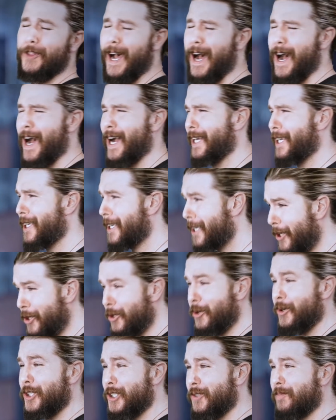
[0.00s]
Doc, can
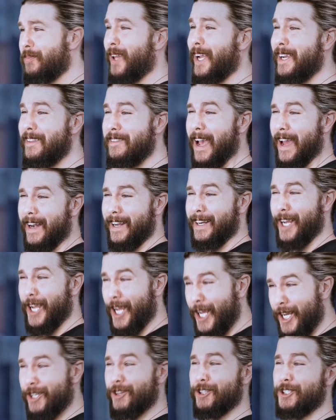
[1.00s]
you explain that in
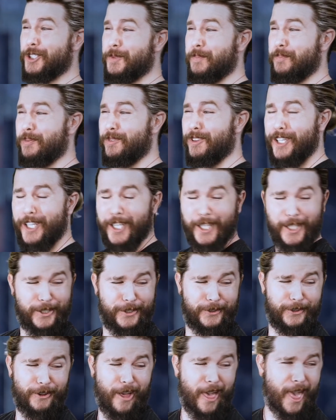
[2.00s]
English,
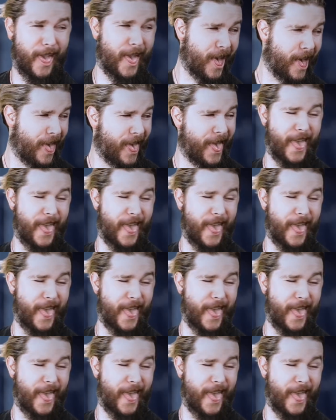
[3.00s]
please?